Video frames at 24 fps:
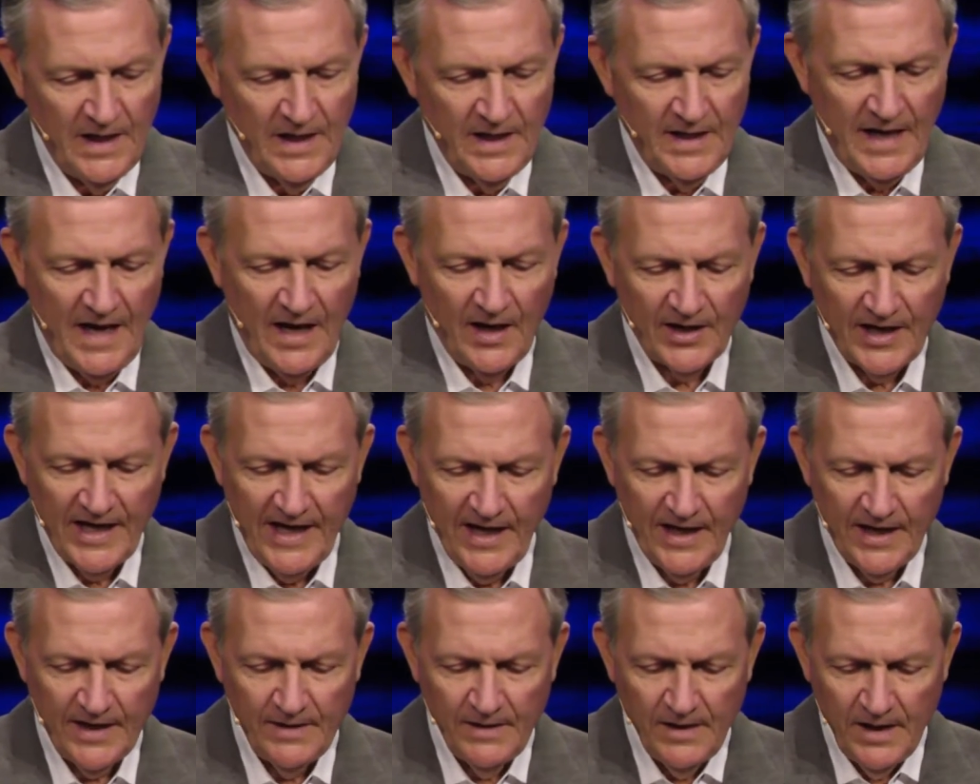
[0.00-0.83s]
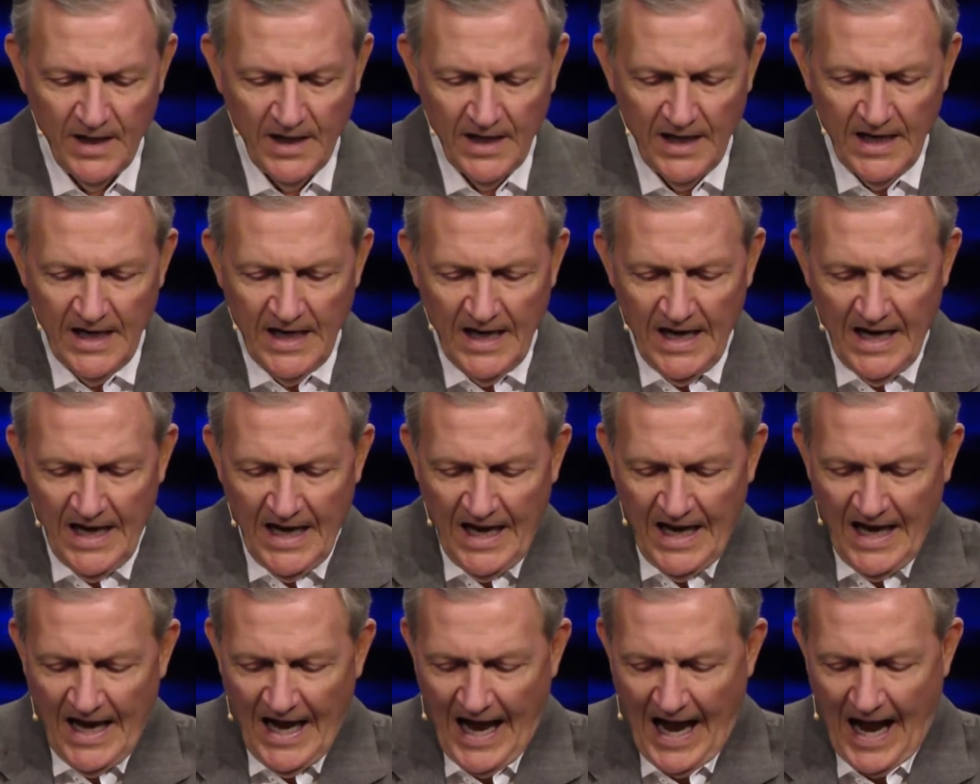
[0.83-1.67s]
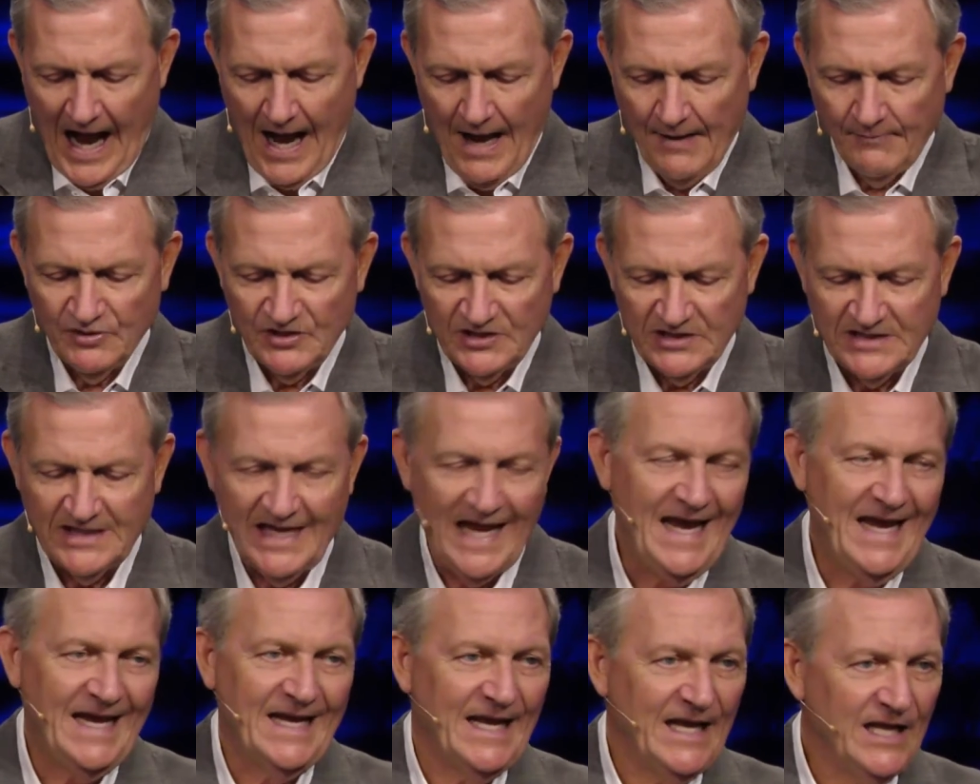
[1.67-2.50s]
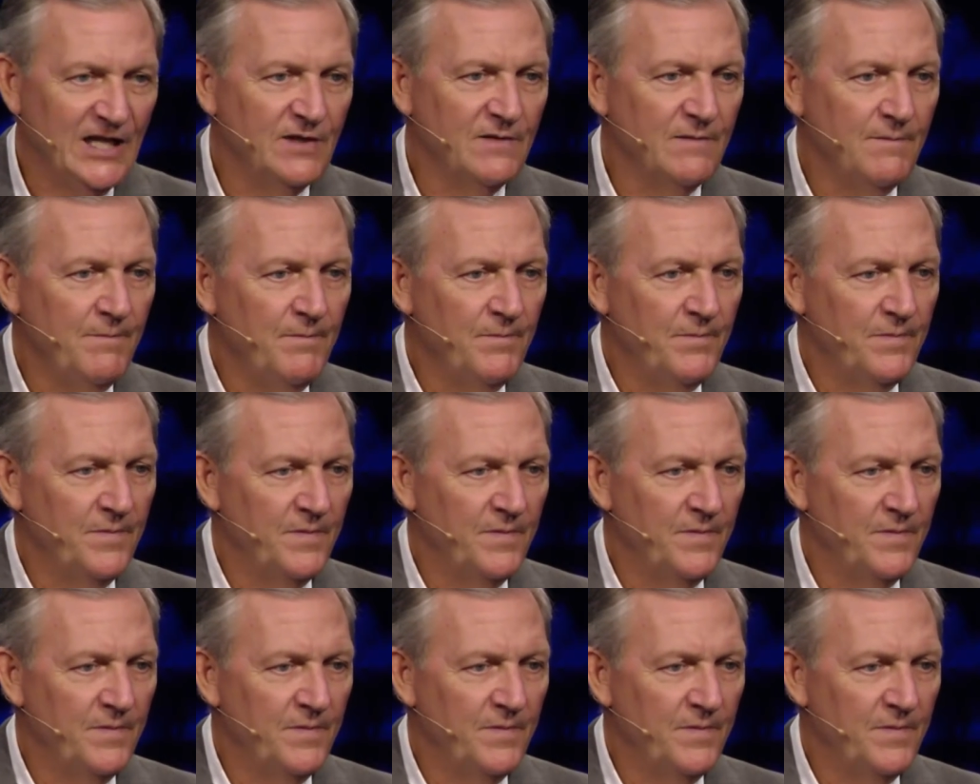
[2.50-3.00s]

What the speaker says: Now again, I'm staying in